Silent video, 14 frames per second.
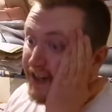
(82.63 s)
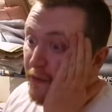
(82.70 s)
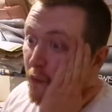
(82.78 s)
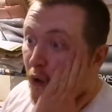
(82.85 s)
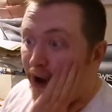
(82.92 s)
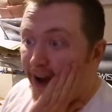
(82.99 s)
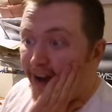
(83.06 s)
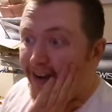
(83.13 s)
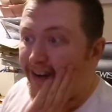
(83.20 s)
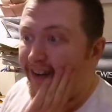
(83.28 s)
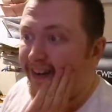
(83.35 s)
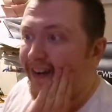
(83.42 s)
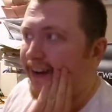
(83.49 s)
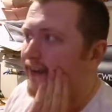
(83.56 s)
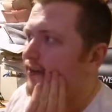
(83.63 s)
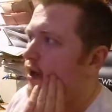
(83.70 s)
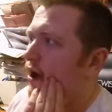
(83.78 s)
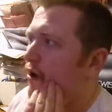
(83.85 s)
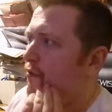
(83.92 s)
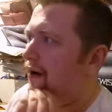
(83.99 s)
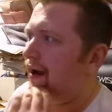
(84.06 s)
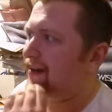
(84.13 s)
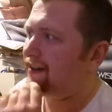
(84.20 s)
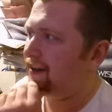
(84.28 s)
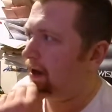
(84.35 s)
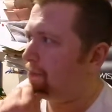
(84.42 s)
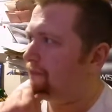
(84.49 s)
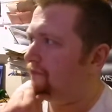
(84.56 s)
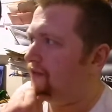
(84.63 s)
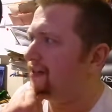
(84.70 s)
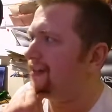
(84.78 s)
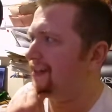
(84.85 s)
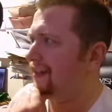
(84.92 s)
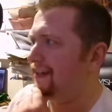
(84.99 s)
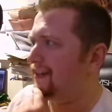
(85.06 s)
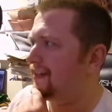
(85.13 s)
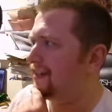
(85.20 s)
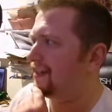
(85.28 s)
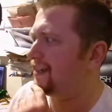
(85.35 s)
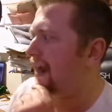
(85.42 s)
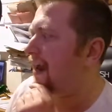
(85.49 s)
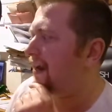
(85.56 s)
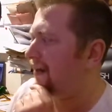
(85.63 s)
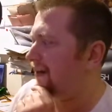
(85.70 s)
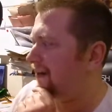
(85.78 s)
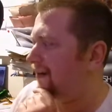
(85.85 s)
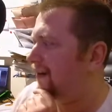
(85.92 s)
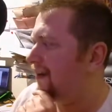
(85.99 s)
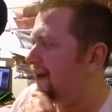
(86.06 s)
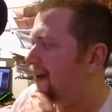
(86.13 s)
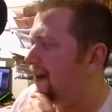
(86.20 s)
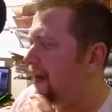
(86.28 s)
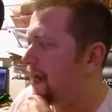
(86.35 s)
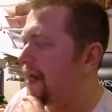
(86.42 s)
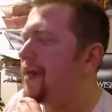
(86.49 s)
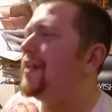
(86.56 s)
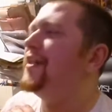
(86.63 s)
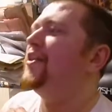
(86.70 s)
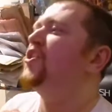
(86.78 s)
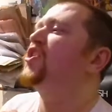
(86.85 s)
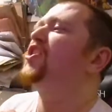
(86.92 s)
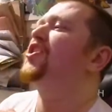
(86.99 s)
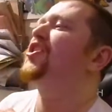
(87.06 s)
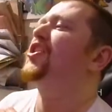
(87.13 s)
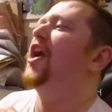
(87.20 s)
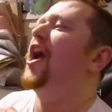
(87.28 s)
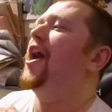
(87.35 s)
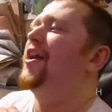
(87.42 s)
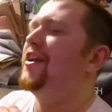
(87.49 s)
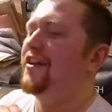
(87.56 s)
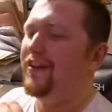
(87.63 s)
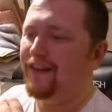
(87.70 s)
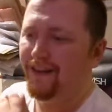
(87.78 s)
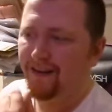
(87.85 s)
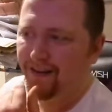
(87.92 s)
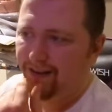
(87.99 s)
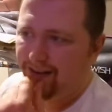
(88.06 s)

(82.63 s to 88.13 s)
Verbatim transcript: in one! Yo, we're ending up... This is insane. Insane